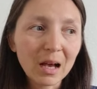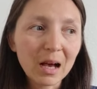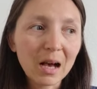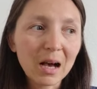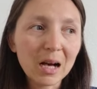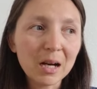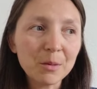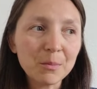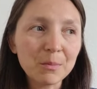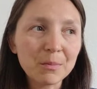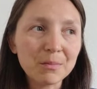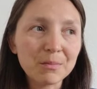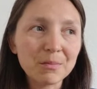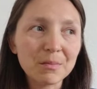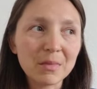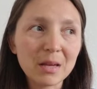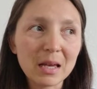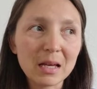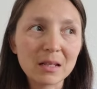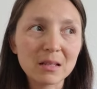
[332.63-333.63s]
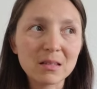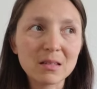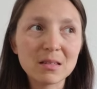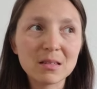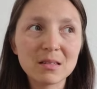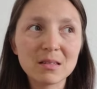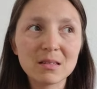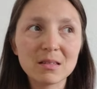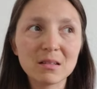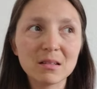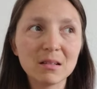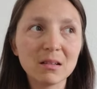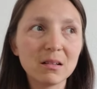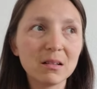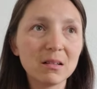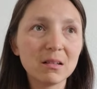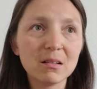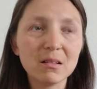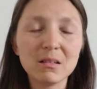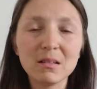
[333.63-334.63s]
And
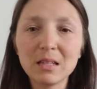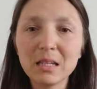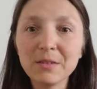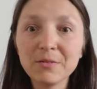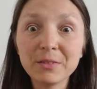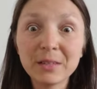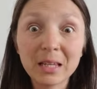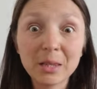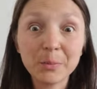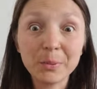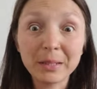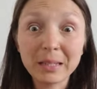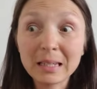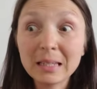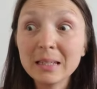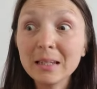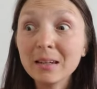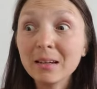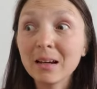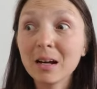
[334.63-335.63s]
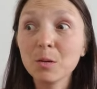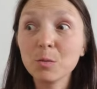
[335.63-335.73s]
even at the beginning,